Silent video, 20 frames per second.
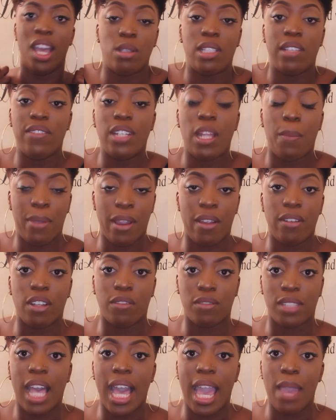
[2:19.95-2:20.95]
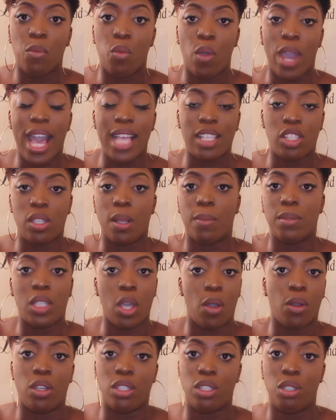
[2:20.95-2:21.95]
There was even a period of time where I stopped going